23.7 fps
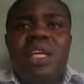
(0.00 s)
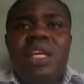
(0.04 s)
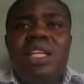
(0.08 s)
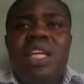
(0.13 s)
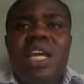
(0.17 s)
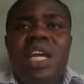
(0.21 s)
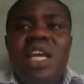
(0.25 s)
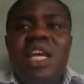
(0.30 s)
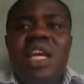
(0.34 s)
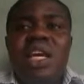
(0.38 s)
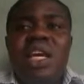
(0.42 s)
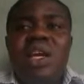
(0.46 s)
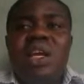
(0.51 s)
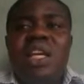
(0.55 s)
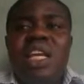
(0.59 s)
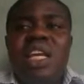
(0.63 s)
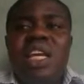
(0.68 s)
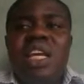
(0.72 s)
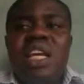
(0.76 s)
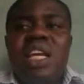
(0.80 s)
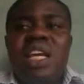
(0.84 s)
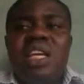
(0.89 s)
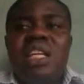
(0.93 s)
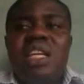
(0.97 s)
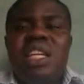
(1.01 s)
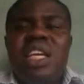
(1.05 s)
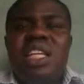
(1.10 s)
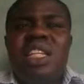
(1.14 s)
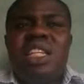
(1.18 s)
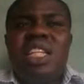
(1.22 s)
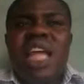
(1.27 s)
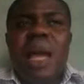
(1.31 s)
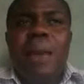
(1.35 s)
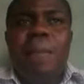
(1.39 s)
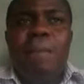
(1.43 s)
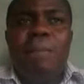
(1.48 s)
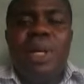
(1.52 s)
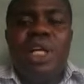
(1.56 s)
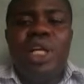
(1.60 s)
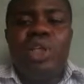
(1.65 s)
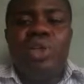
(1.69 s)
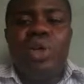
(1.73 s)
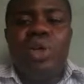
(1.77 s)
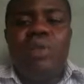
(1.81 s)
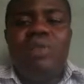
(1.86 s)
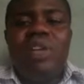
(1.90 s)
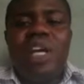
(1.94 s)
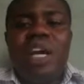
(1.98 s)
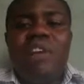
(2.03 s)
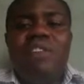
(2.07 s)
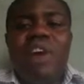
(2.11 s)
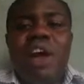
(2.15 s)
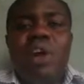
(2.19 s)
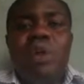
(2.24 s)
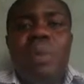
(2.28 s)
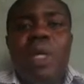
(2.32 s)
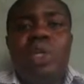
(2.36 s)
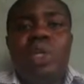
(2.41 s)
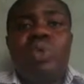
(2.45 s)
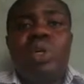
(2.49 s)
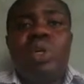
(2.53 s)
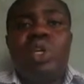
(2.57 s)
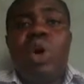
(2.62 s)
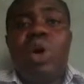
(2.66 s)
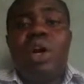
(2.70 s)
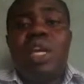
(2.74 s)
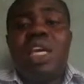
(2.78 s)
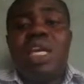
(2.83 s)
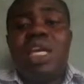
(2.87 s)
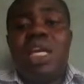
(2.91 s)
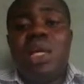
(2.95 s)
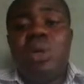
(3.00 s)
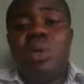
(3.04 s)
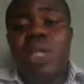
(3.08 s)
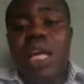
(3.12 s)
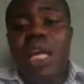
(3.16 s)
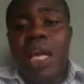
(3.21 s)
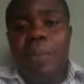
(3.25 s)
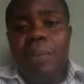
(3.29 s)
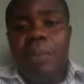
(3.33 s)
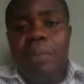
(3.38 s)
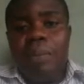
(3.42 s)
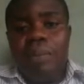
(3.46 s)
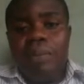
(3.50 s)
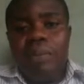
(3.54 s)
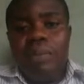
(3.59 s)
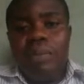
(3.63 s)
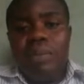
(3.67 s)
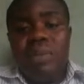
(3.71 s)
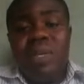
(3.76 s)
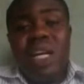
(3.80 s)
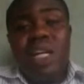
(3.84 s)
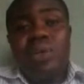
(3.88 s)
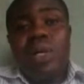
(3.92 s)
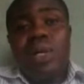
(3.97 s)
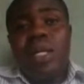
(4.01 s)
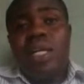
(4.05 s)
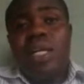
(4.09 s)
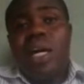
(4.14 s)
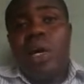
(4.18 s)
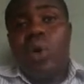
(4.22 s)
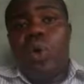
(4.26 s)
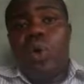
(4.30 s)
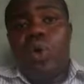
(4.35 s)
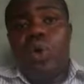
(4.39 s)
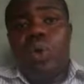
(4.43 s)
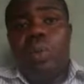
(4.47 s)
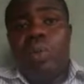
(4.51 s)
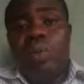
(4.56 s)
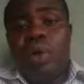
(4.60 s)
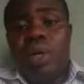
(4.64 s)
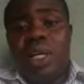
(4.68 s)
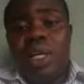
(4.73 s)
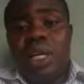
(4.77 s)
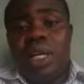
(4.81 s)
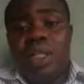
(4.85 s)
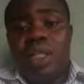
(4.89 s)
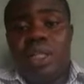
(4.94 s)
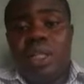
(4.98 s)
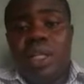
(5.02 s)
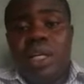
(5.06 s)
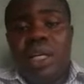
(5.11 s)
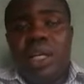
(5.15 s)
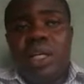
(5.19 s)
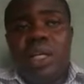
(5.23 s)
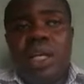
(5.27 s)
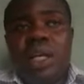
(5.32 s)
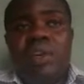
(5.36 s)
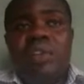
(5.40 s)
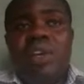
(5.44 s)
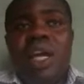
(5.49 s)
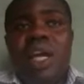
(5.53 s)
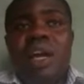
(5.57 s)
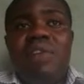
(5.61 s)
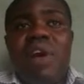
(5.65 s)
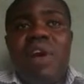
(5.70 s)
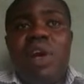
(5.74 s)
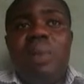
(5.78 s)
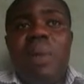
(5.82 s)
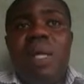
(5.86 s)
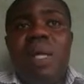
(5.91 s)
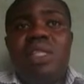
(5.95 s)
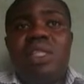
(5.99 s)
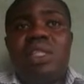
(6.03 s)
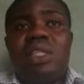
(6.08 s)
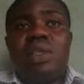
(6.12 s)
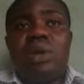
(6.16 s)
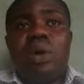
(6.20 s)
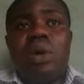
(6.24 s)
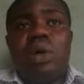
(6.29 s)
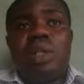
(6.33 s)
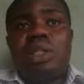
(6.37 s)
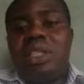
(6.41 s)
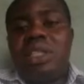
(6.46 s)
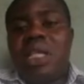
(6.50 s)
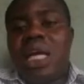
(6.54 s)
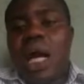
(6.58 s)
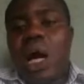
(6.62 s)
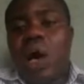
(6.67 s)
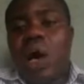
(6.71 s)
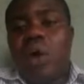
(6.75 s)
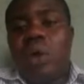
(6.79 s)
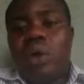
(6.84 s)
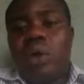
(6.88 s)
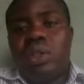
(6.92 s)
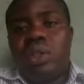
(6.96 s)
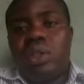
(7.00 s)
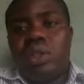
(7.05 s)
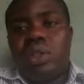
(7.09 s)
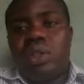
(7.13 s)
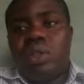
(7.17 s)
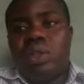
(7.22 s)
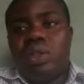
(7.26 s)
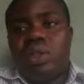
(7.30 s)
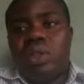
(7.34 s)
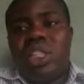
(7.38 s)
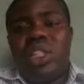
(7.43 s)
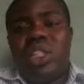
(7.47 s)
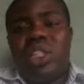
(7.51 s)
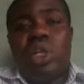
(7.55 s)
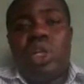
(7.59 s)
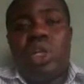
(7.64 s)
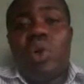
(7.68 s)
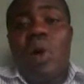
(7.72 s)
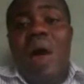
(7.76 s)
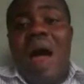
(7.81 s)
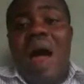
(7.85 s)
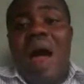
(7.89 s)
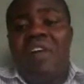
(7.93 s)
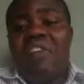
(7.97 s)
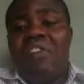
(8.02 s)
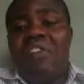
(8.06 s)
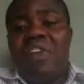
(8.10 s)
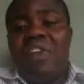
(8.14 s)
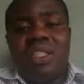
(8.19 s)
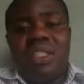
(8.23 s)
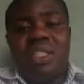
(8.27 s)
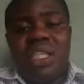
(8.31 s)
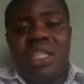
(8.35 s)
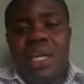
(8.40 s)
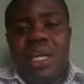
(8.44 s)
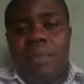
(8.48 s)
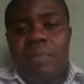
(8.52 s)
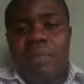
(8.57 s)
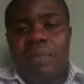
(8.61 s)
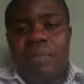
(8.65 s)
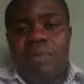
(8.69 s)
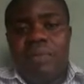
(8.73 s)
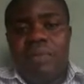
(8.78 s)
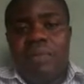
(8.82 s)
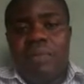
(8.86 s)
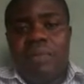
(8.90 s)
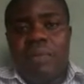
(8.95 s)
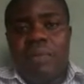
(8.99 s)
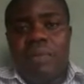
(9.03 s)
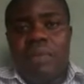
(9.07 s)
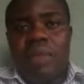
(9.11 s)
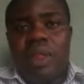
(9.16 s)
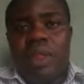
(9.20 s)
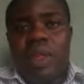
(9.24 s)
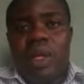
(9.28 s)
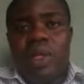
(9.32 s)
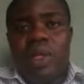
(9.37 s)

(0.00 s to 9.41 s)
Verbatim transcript: the the the temperature of the environment will not kill them that's why they are cold blooded. If the environment is hot, they are hot. It does not affect them. Hmm?